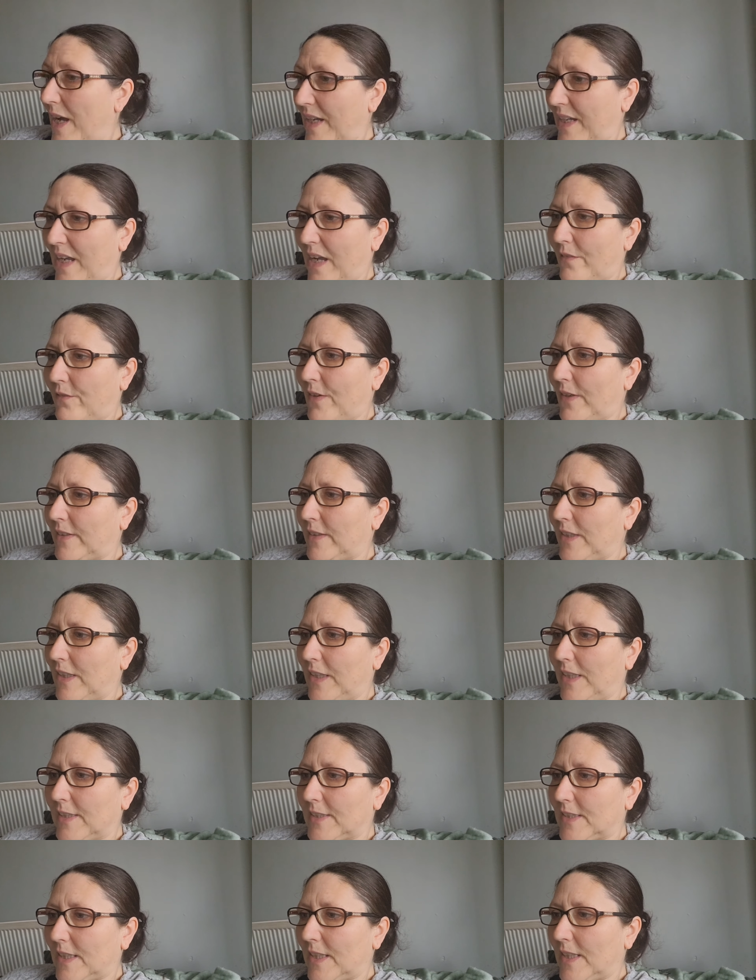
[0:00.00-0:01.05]
I can't find the
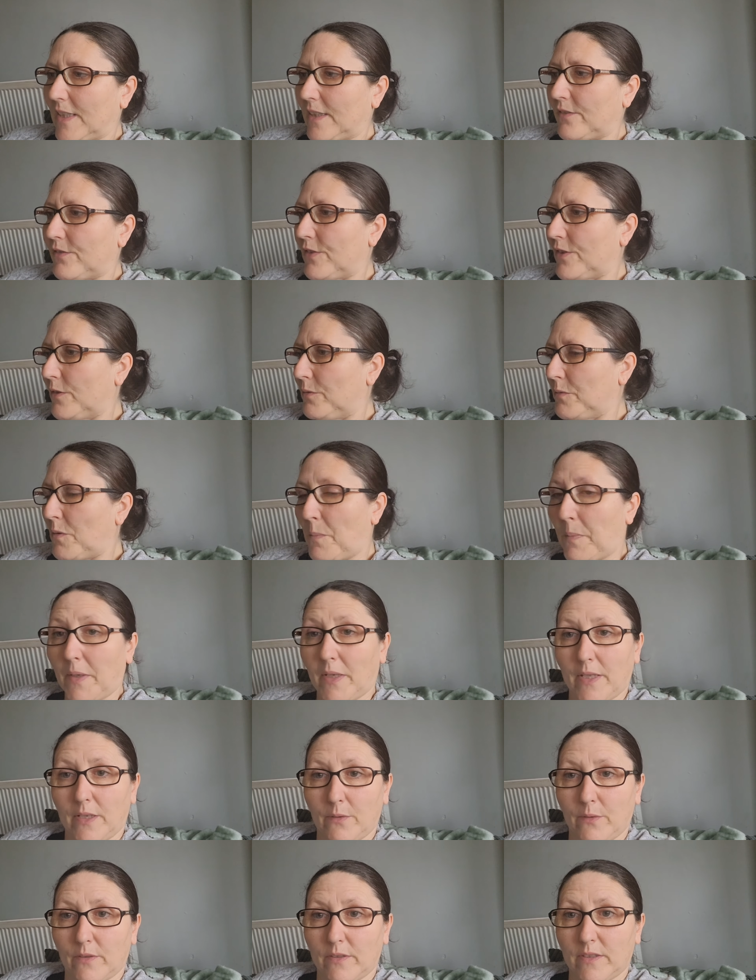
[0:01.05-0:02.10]
laser light for him to
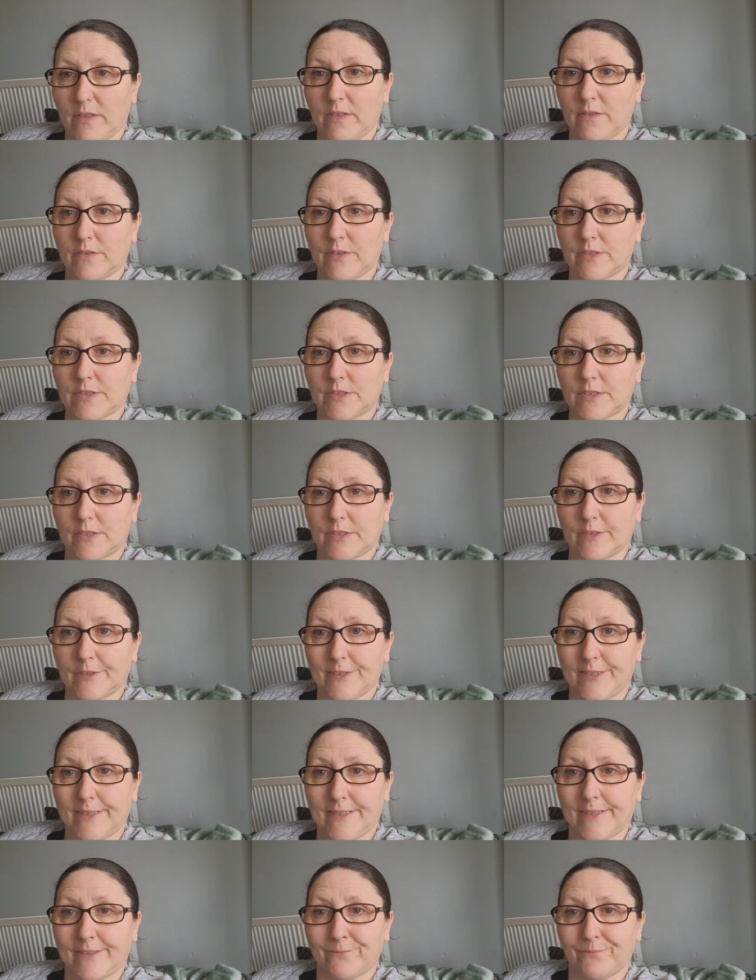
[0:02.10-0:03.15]
play with either. So,
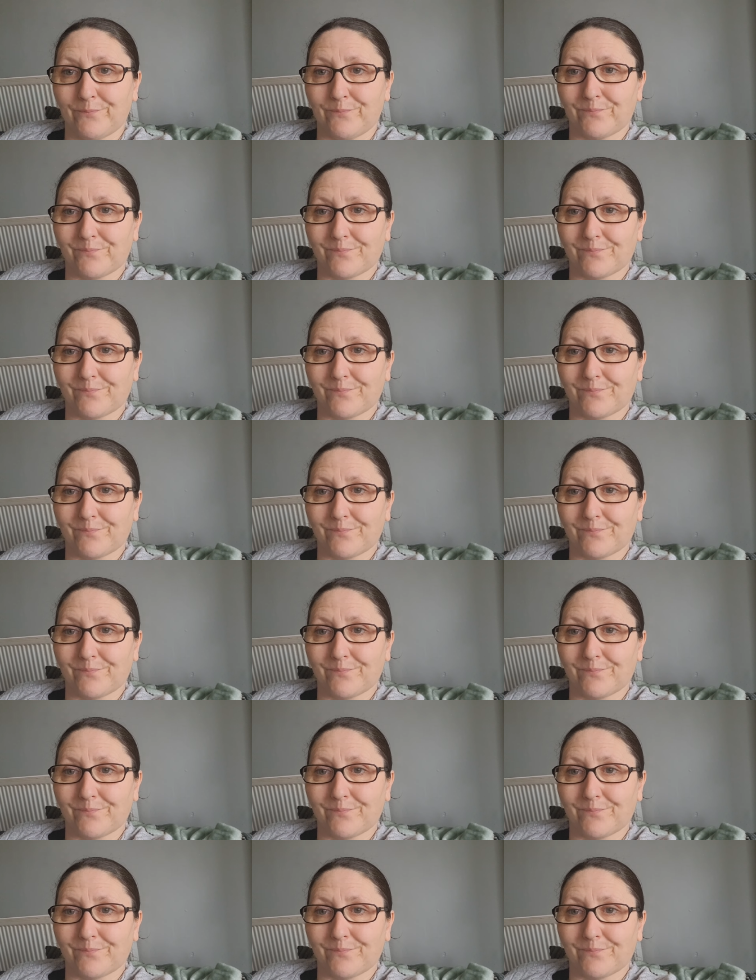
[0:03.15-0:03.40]
yeah.